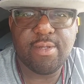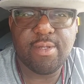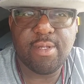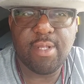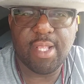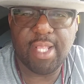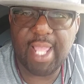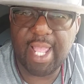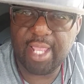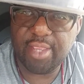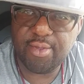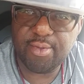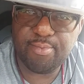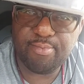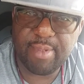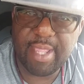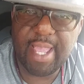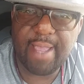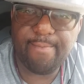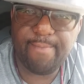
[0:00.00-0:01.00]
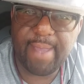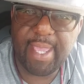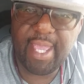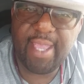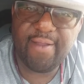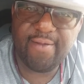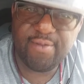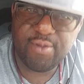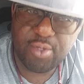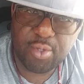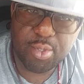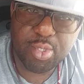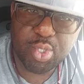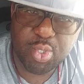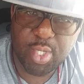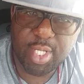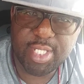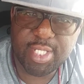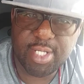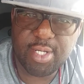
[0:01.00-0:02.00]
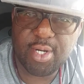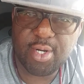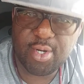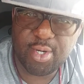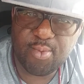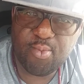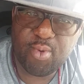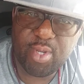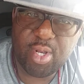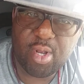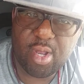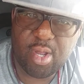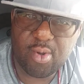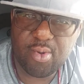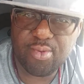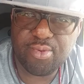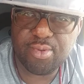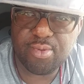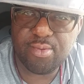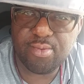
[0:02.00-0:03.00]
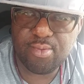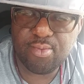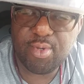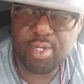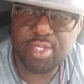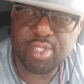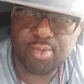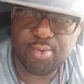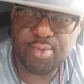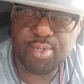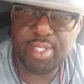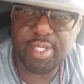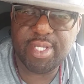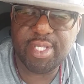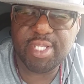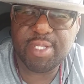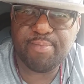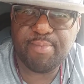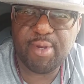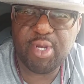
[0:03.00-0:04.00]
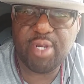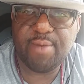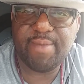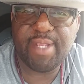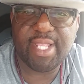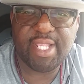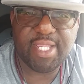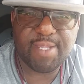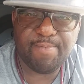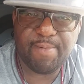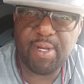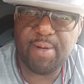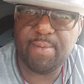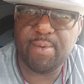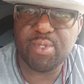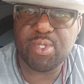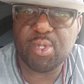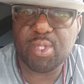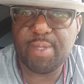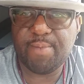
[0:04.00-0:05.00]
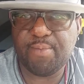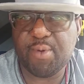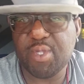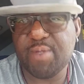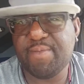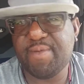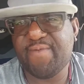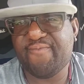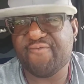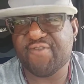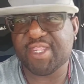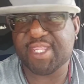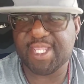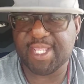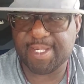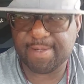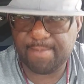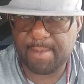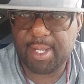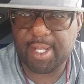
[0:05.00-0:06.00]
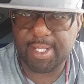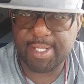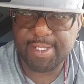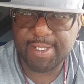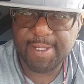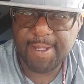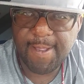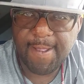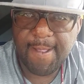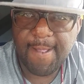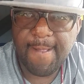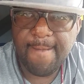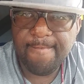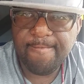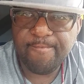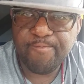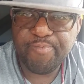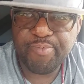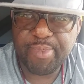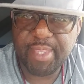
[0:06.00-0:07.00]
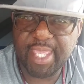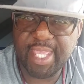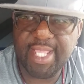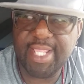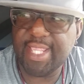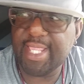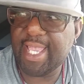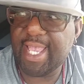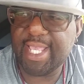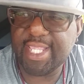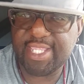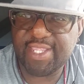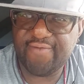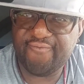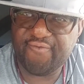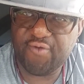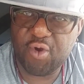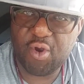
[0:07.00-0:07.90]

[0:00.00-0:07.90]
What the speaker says: a lot of those black men, trusted her and went through the experiment. Now, the experiment was only supposed to be for 6 months. It lasted for